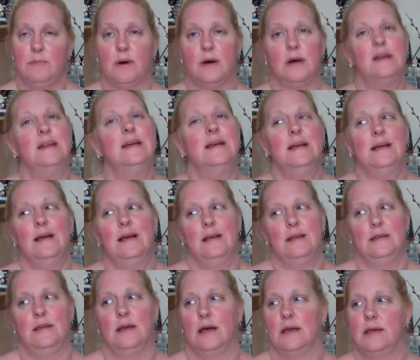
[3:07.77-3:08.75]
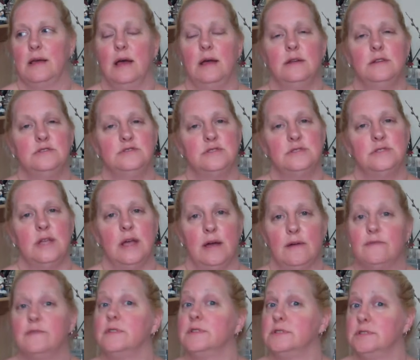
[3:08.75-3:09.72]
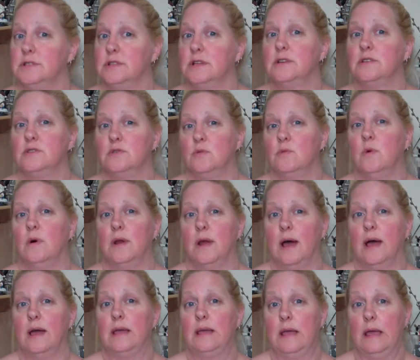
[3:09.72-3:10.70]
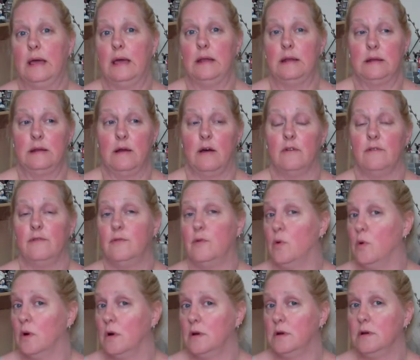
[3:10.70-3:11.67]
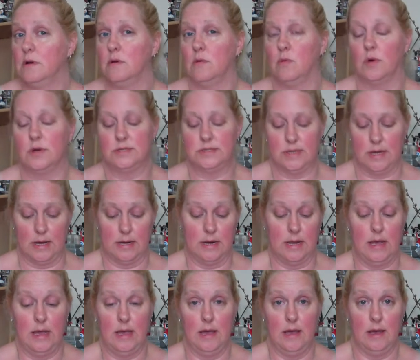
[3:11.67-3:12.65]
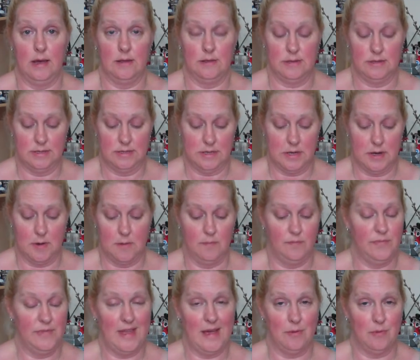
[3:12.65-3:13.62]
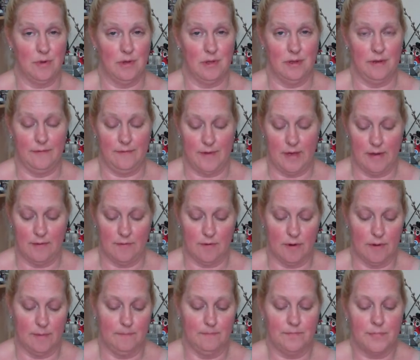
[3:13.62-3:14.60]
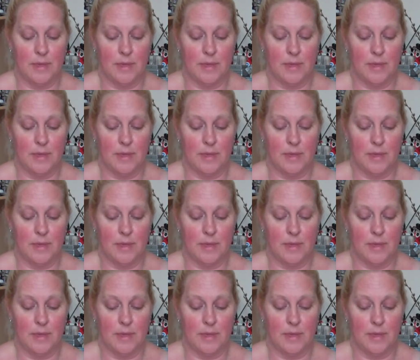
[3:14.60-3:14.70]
But yeah, I kind of just have to stick to what I can afford or what's on hand. So, not really a favorite.